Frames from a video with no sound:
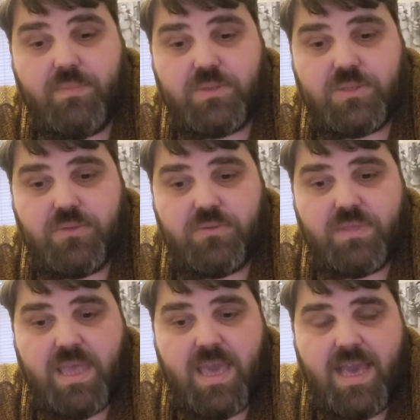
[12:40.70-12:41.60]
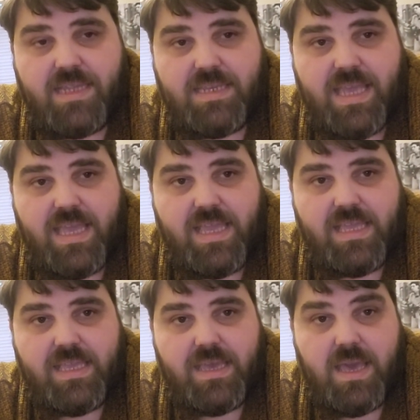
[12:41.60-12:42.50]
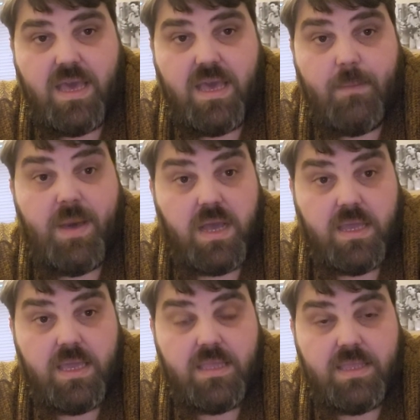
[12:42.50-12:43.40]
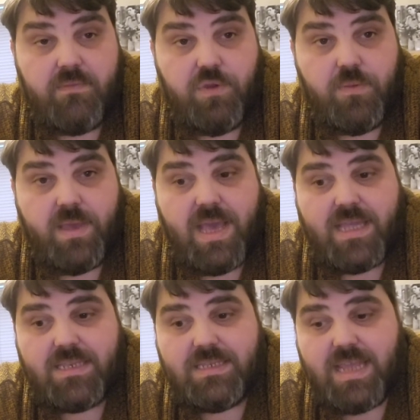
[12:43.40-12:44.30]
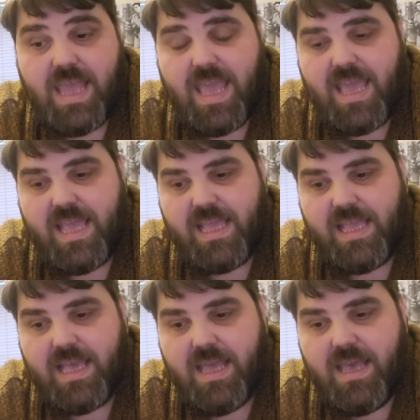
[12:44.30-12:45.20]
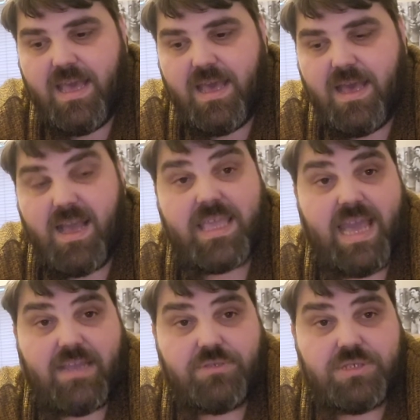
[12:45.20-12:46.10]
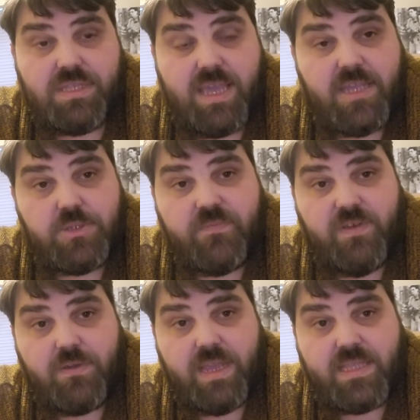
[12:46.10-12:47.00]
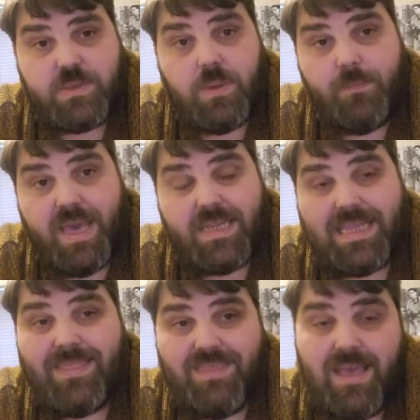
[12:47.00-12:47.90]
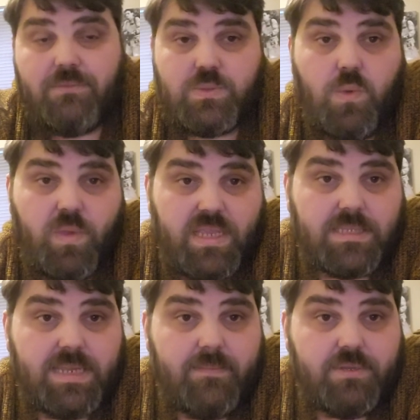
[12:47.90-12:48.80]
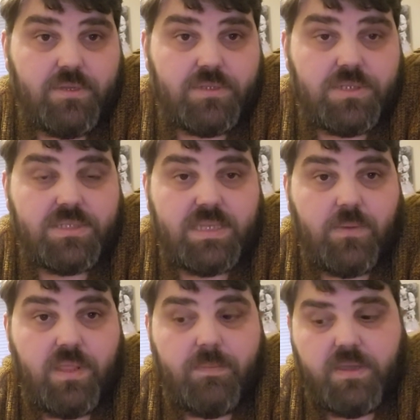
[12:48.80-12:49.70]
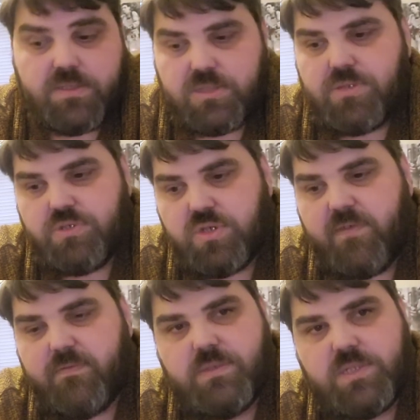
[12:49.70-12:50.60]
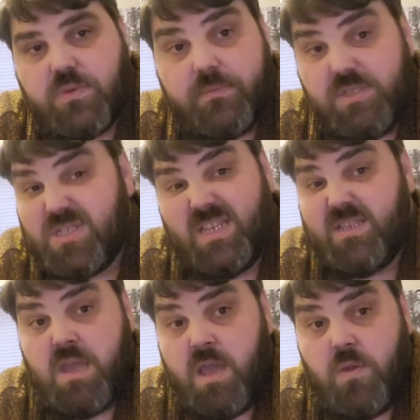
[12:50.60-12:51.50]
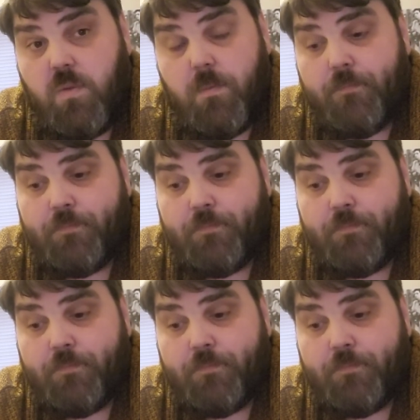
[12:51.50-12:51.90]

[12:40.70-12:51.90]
So they had a bunk in their room and a couch, and the couch would fold out into a bed. And that was what Winnie slept on. She didn't take one of the bunks. She was traveling with two women. She didn't know.